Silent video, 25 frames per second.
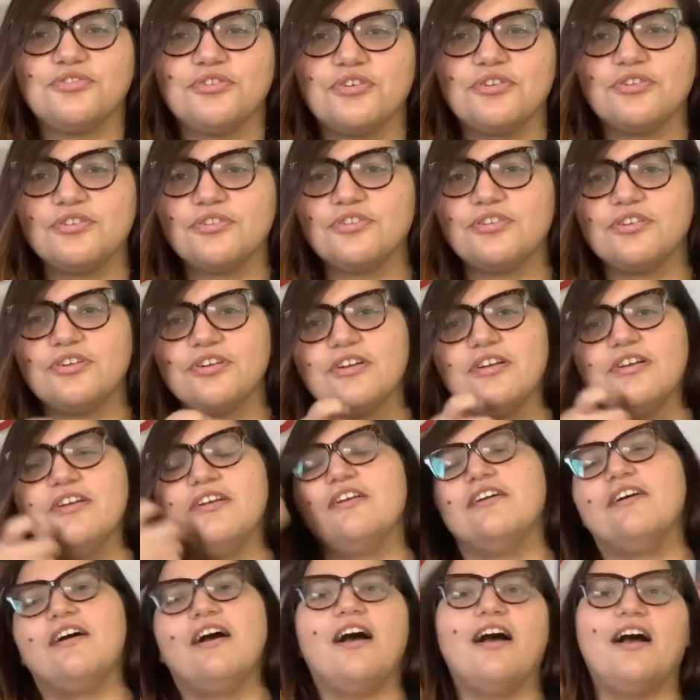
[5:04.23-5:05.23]
curler.
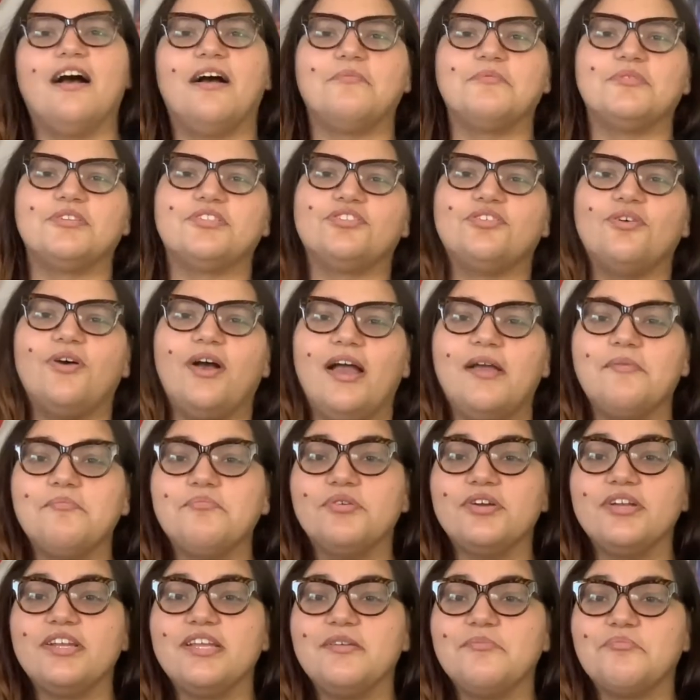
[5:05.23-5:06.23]
So I'm
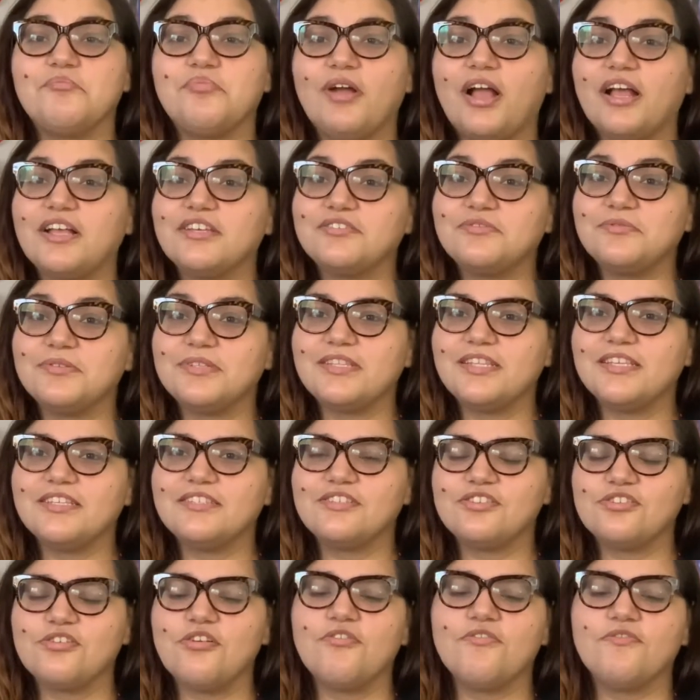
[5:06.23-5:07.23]
pretty impressed with this
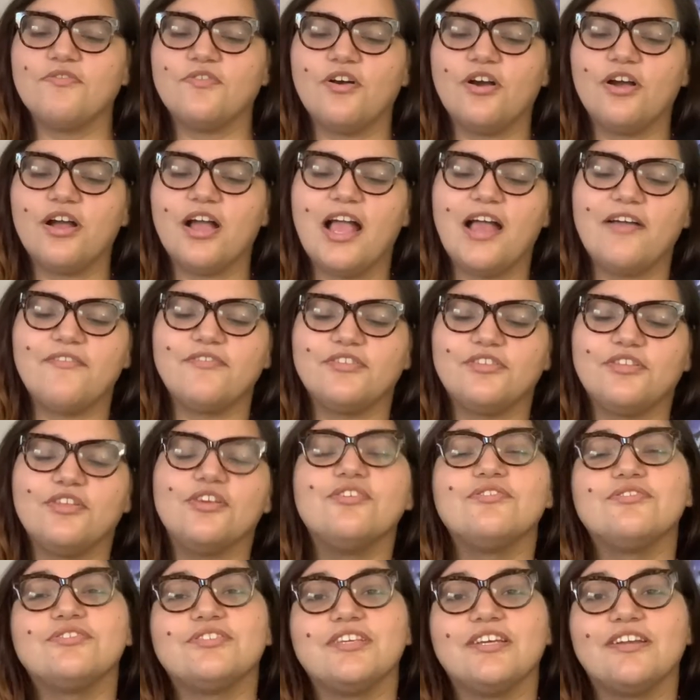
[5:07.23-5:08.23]
so far. I haven't
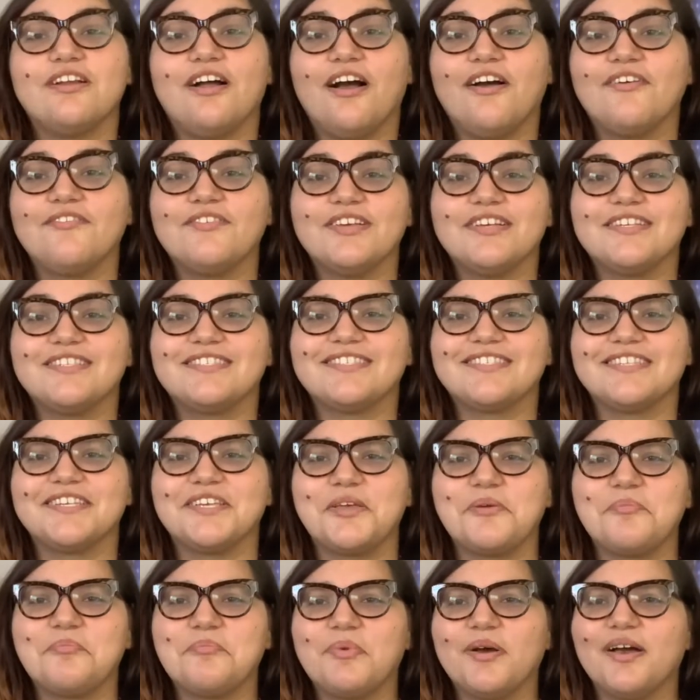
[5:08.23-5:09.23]
used it
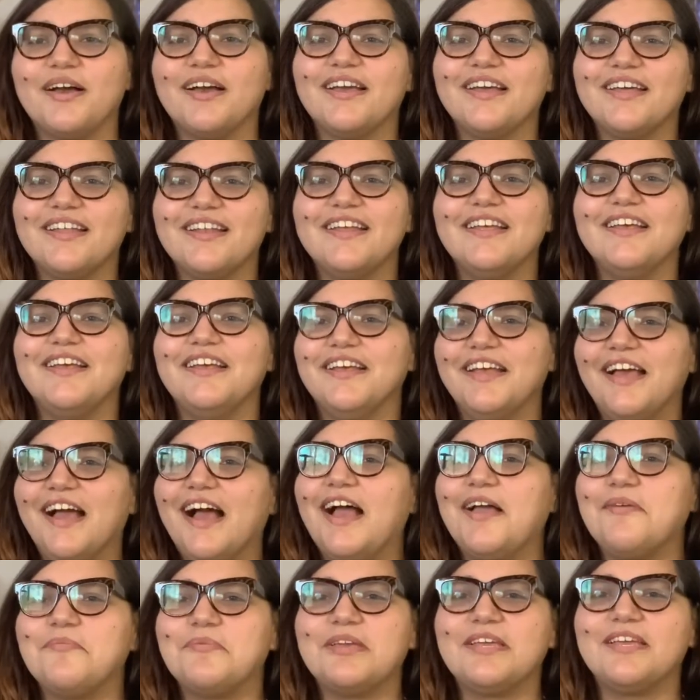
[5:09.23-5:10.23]
obviously, but
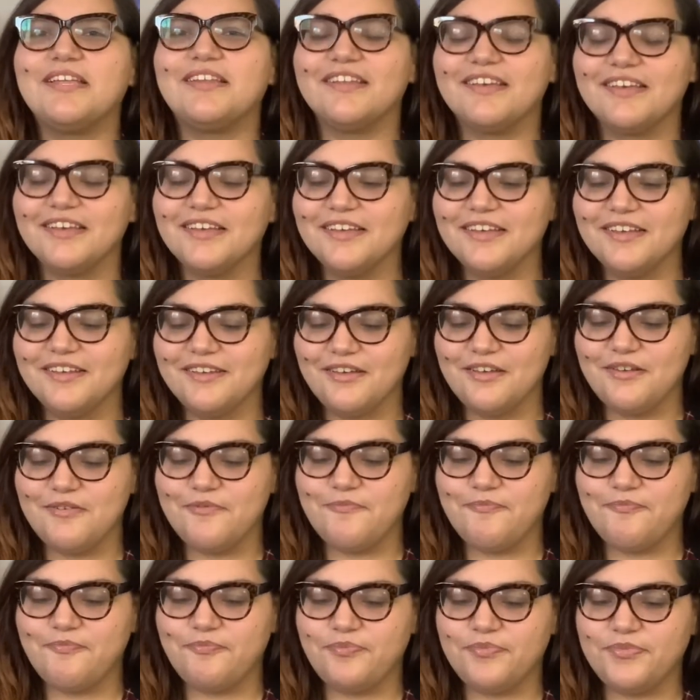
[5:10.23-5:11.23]

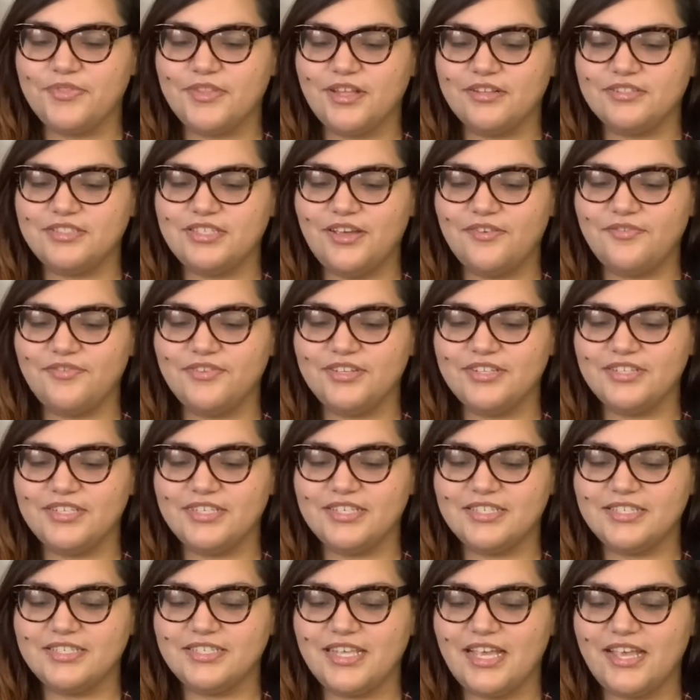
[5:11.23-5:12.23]
I'll definitely
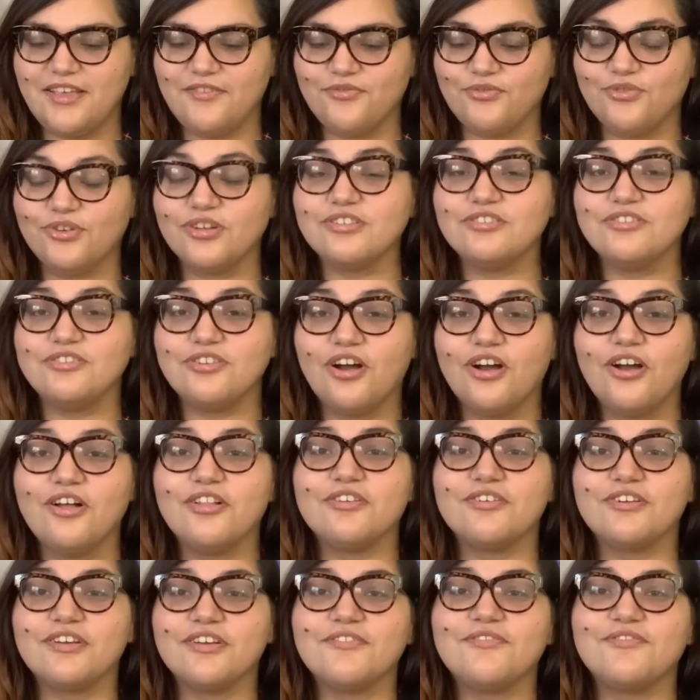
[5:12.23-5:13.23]
say for
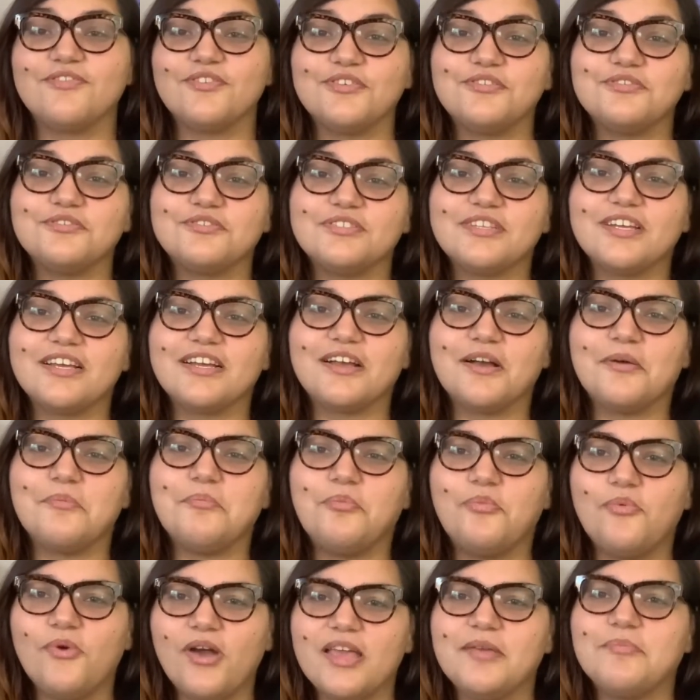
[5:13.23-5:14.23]
$1, it feels like a
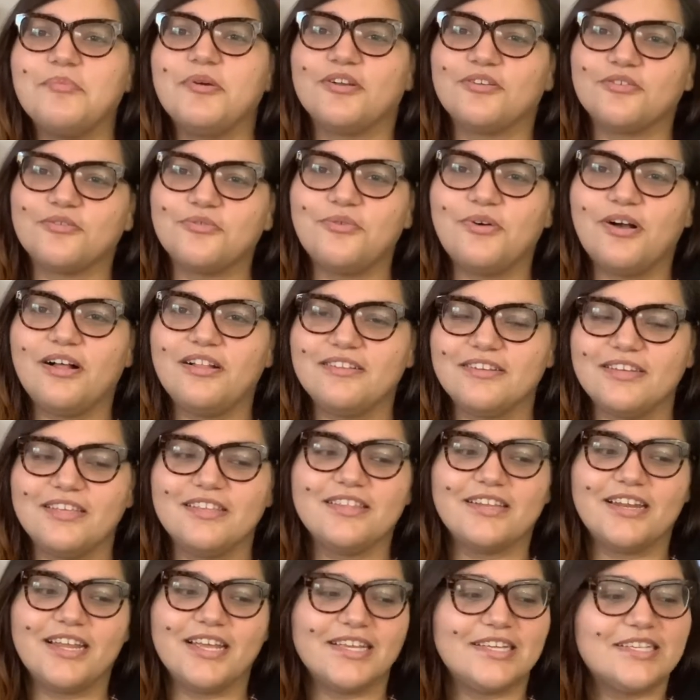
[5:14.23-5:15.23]
way better quality
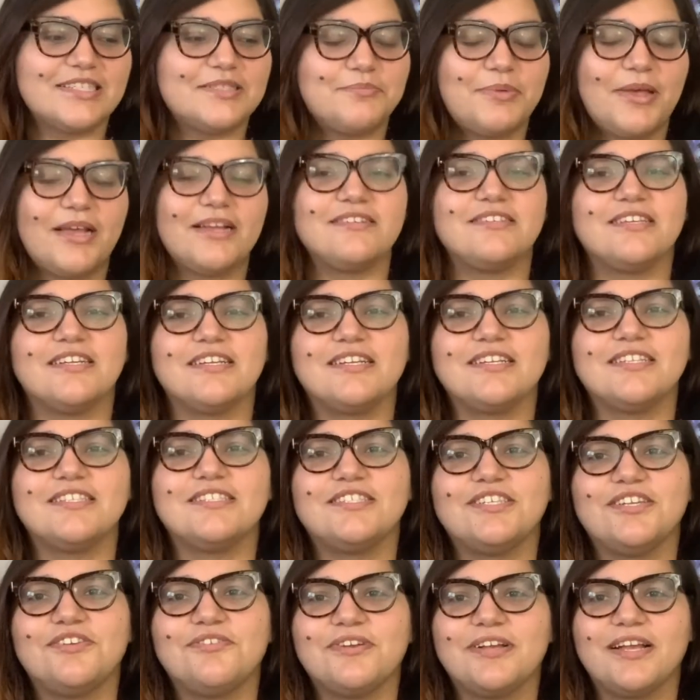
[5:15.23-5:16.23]
than I expected,
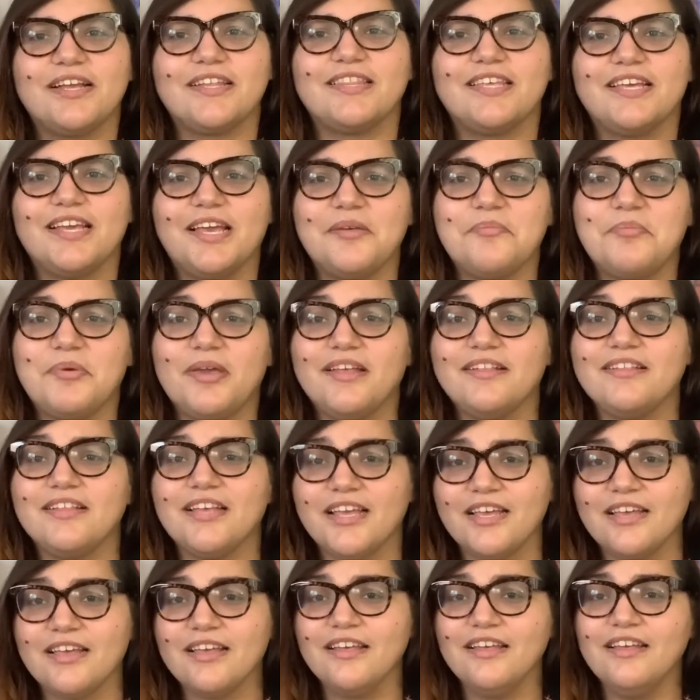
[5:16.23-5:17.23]
considering I think I paid
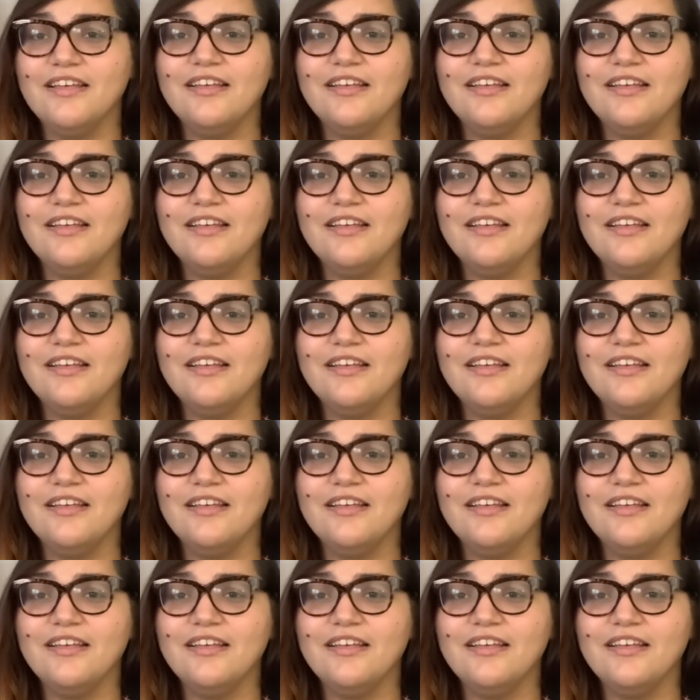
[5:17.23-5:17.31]
like